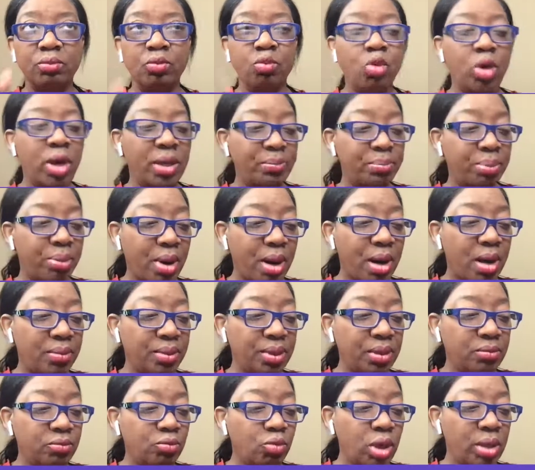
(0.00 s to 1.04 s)
one
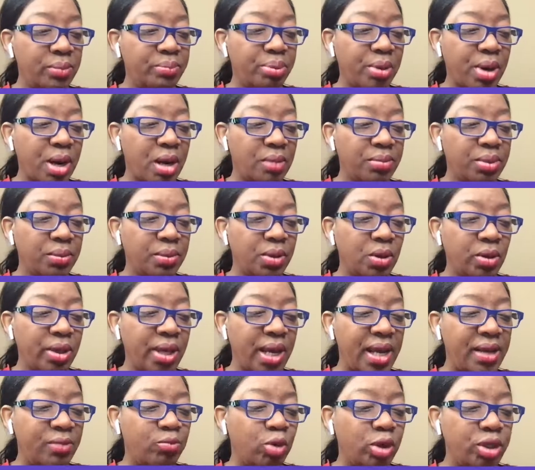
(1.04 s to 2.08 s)
problem.
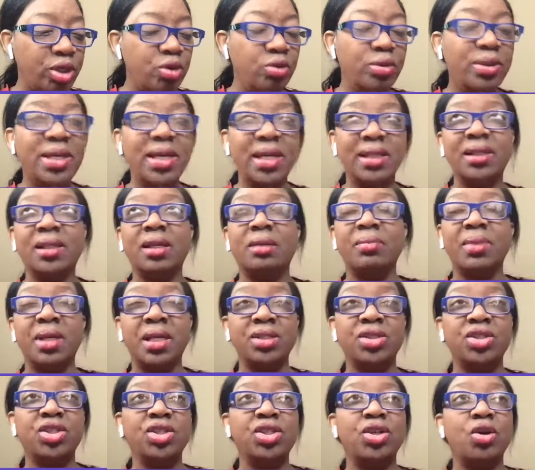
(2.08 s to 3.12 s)
Okay, when you get them
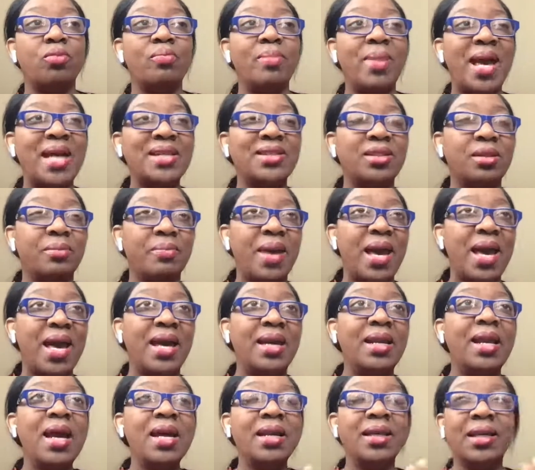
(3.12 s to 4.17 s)
into your mastermind,
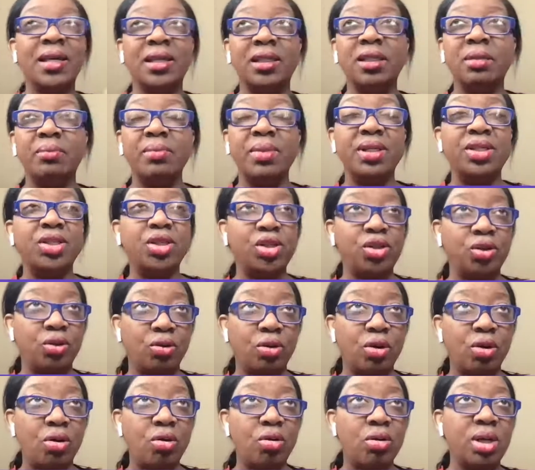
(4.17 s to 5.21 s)
get them into your
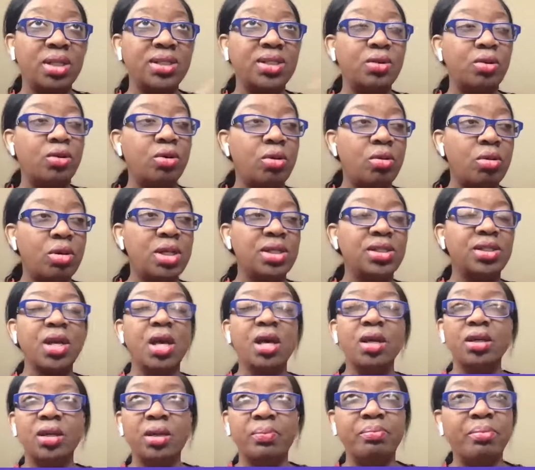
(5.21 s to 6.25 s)
course, of course,
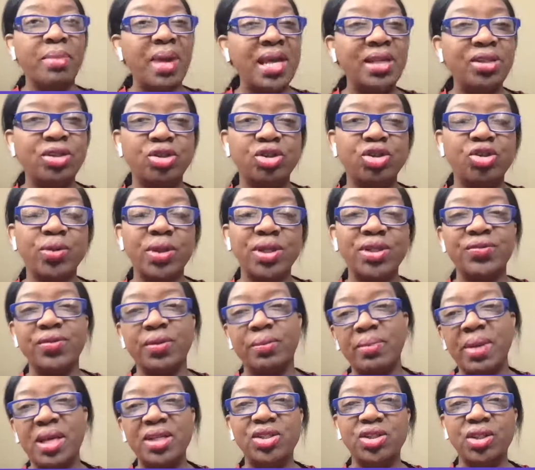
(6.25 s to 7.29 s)
major
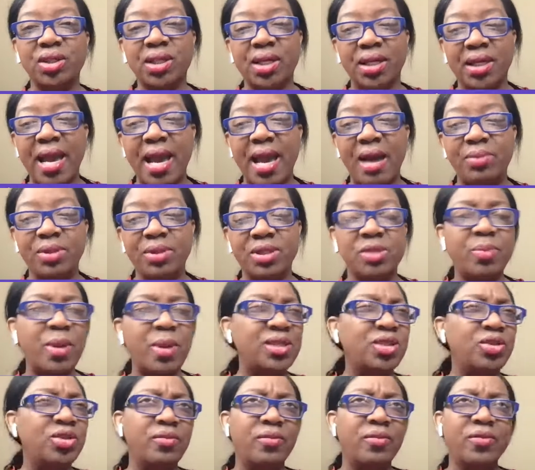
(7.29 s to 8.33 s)
transformation can happen,
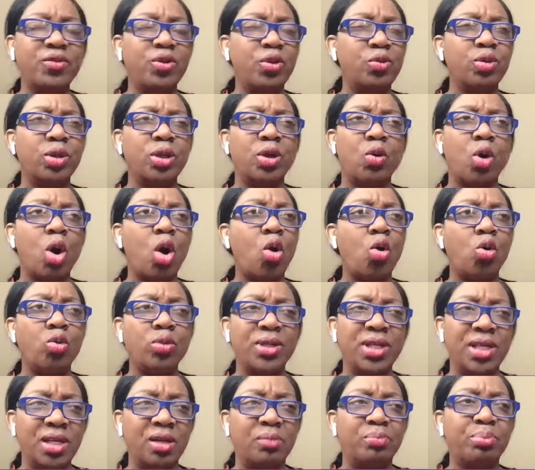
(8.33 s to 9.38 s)
especially if you're doing a whole
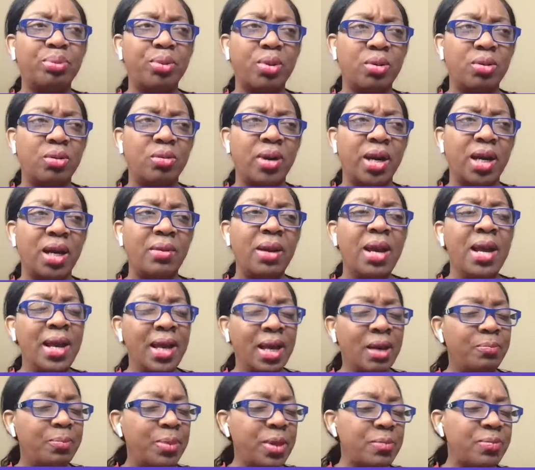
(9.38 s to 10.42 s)
year program.
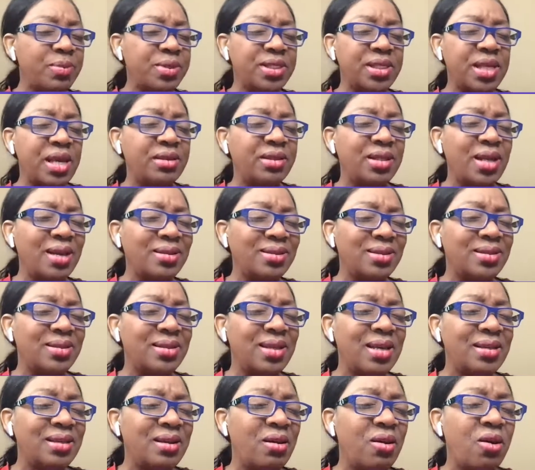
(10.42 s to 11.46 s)
And people say, Dr.
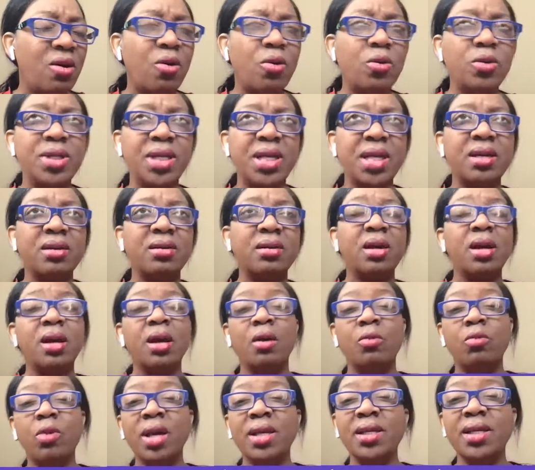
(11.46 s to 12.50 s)
Sunday, a whole year?
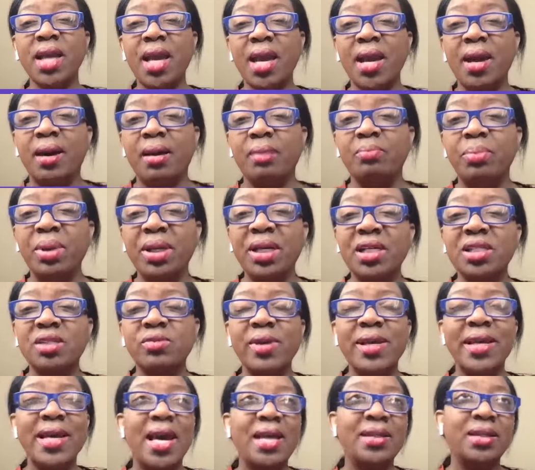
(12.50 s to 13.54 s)
Well, yeah, because
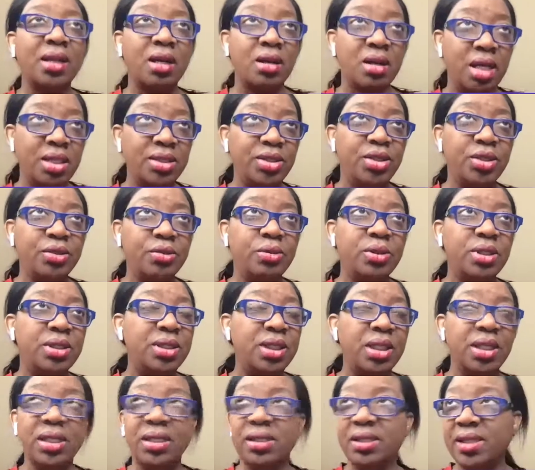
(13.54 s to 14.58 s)
we got to undo the
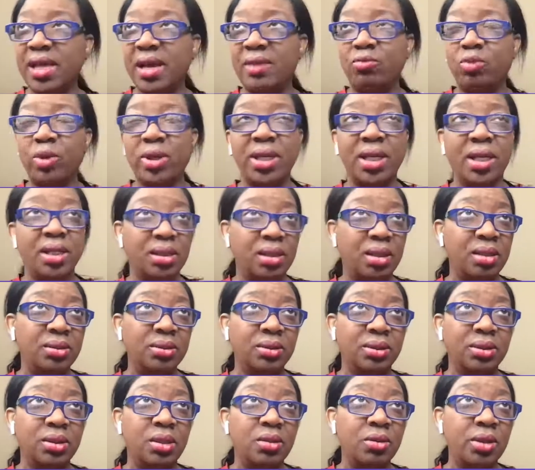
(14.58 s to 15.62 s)
things that we didn't
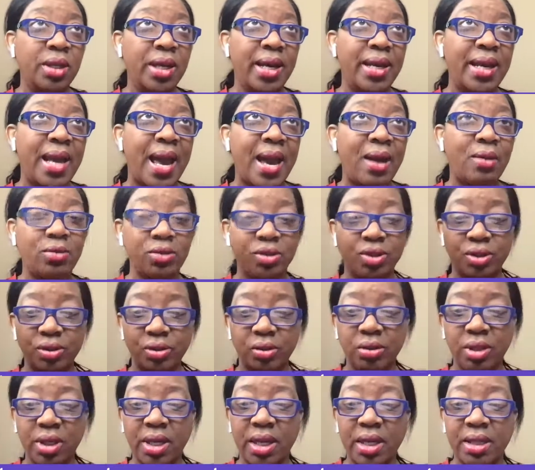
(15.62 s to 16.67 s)
learn. Okay, ouch.
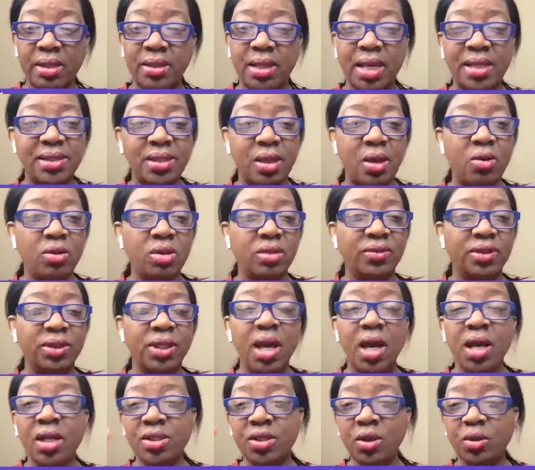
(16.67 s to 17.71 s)
Okay, that's all of us.
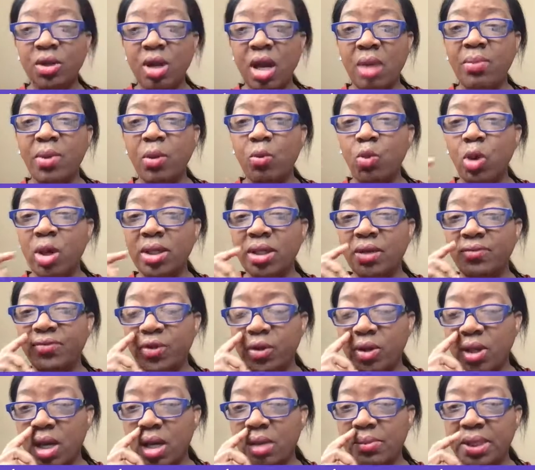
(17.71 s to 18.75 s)
So number one, if
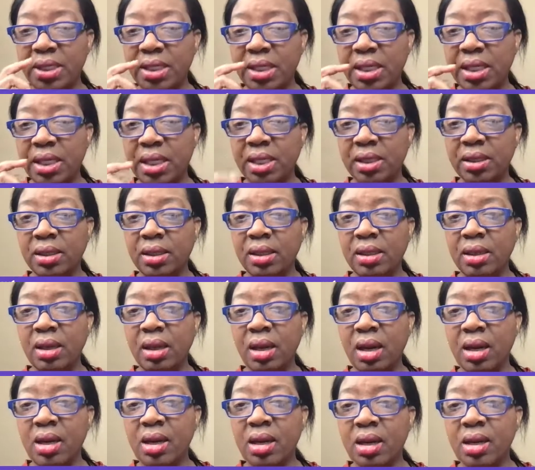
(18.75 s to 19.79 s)
you're coming in,
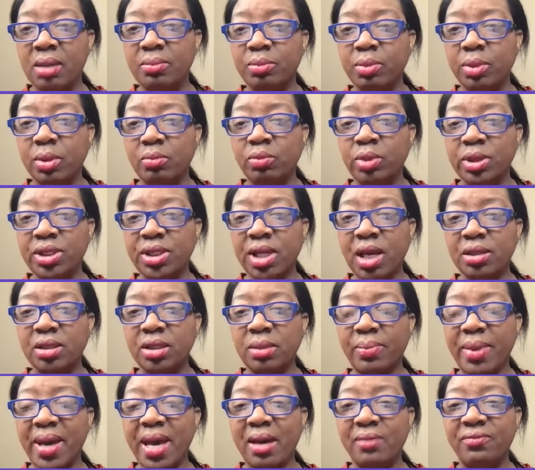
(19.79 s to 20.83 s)
we talked
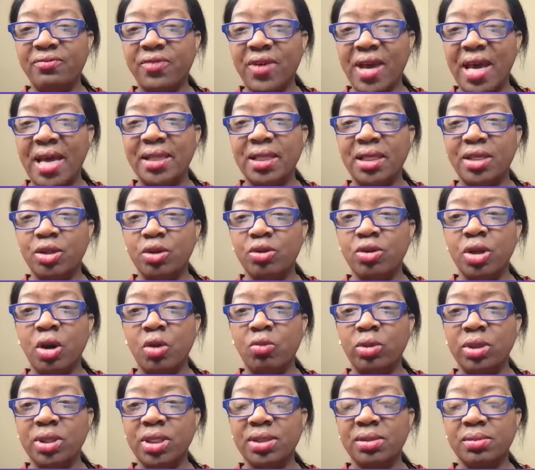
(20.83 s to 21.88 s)
about finally, you know
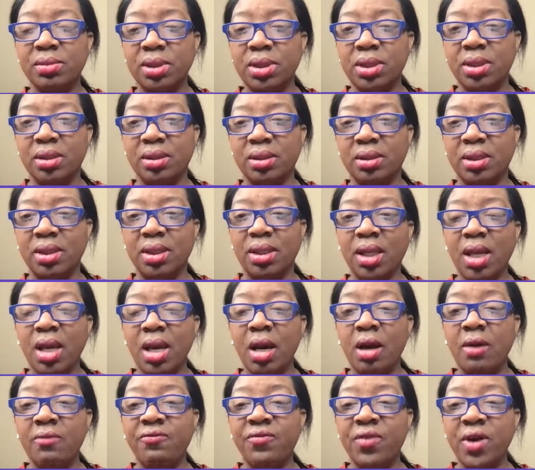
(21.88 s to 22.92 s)
what
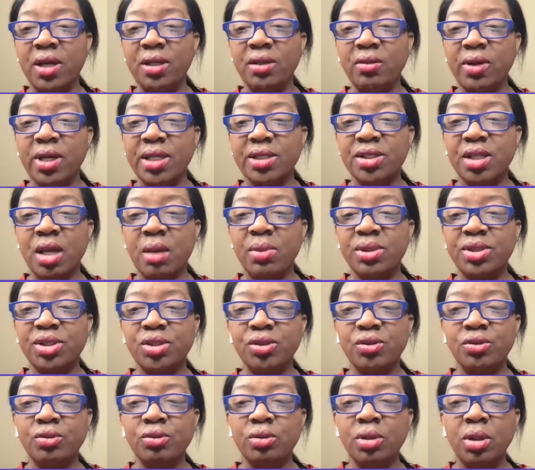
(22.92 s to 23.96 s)
a funnel is. Number
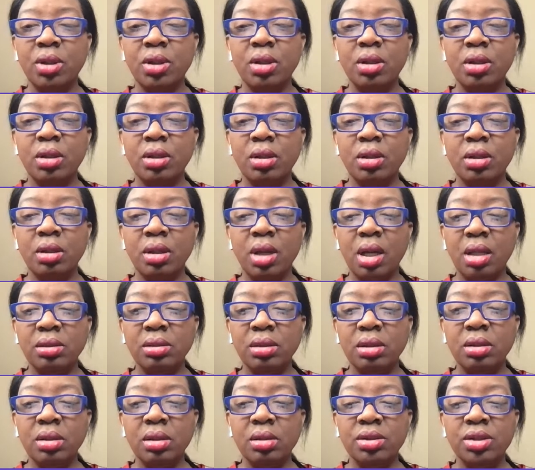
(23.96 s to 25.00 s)
two,
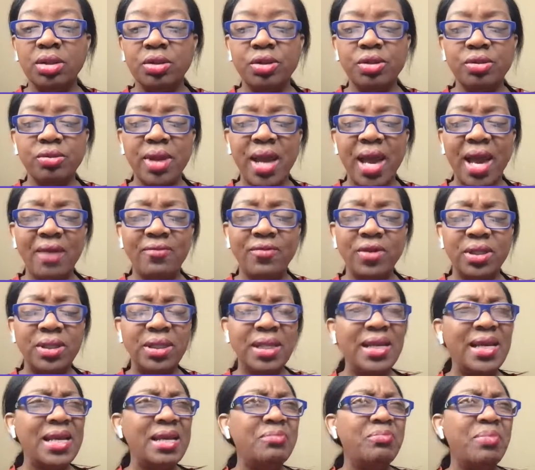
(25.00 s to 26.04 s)
do you have a
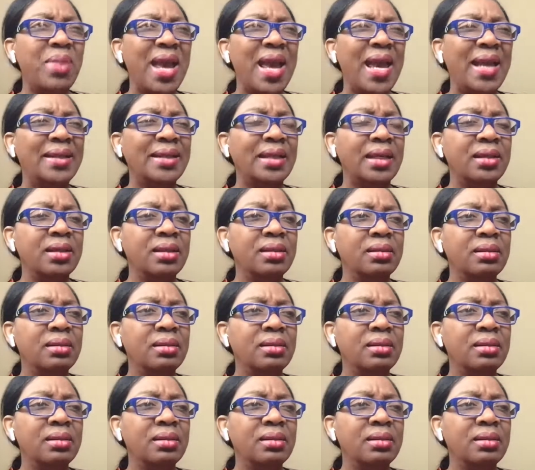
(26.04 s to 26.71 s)
lead magnet?